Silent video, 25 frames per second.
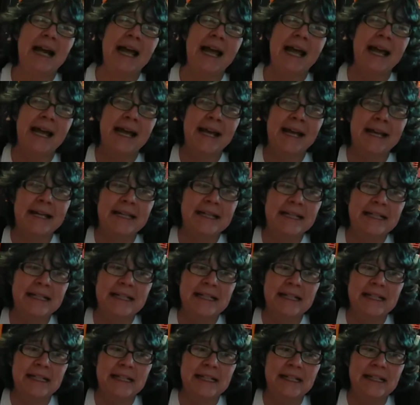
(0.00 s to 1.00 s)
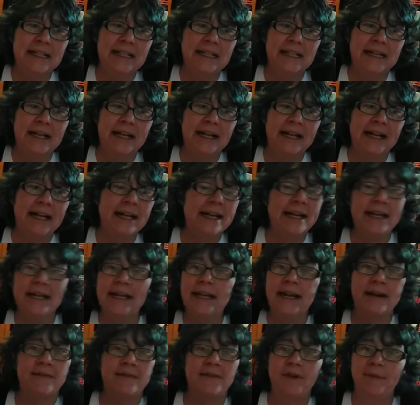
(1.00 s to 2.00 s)
And he
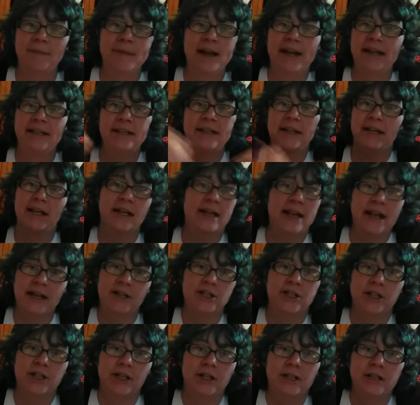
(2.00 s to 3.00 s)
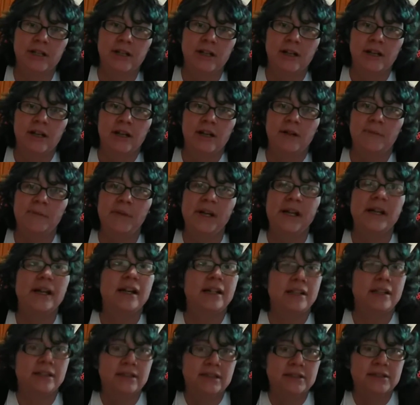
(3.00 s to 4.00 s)
never made the connection
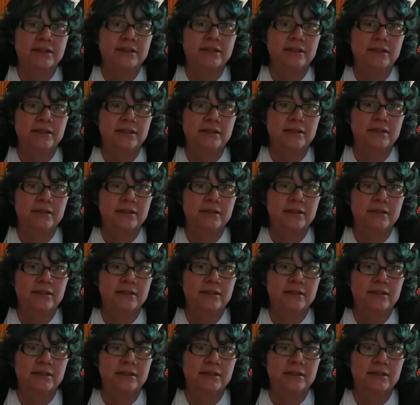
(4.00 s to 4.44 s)
because